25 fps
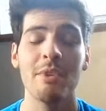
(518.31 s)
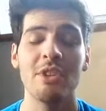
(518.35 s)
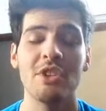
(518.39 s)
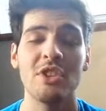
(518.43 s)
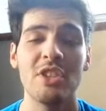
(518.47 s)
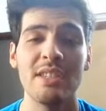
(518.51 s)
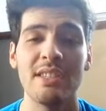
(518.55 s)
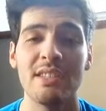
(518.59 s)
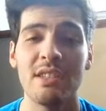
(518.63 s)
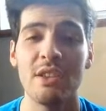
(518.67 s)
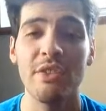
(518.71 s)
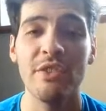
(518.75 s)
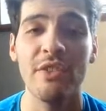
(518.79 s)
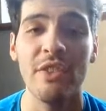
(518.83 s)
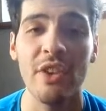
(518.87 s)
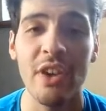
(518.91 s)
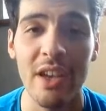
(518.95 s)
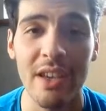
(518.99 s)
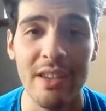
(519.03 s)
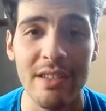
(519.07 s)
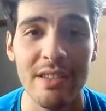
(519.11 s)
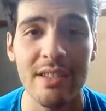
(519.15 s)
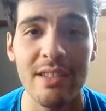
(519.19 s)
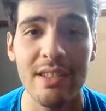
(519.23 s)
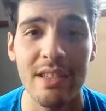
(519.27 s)
She's the
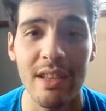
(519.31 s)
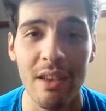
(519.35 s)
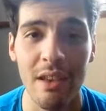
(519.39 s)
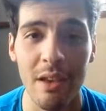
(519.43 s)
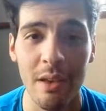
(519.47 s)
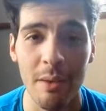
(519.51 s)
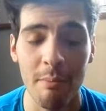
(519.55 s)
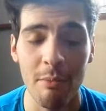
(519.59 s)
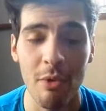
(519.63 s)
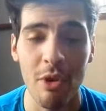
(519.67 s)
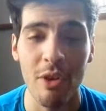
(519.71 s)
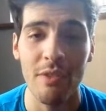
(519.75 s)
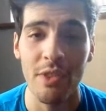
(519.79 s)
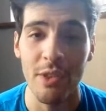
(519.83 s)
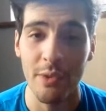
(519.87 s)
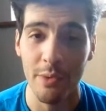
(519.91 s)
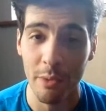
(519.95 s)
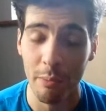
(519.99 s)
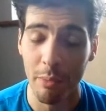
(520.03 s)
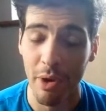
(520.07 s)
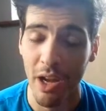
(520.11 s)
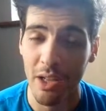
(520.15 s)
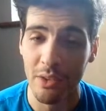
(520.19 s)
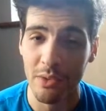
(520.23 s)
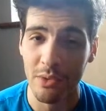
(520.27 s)
first of the
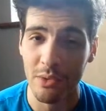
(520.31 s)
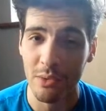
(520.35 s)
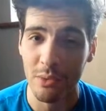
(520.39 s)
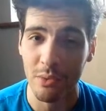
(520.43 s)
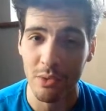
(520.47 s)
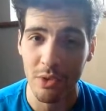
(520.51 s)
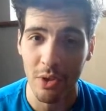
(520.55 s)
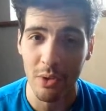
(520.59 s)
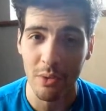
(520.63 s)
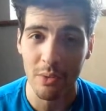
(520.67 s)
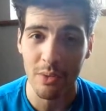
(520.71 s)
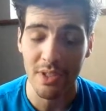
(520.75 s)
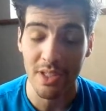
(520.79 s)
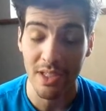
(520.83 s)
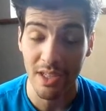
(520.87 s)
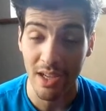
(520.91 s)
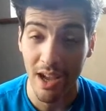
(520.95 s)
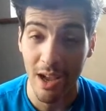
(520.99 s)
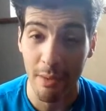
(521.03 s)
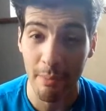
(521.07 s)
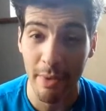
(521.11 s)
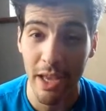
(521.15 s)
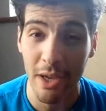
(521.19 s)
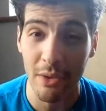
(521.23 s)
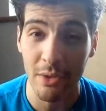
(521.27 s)
Rapunzel dolls to
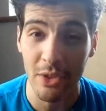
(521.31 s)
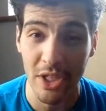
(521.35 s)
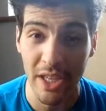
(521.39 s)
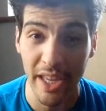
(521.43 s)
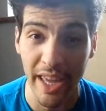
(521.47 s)
come out.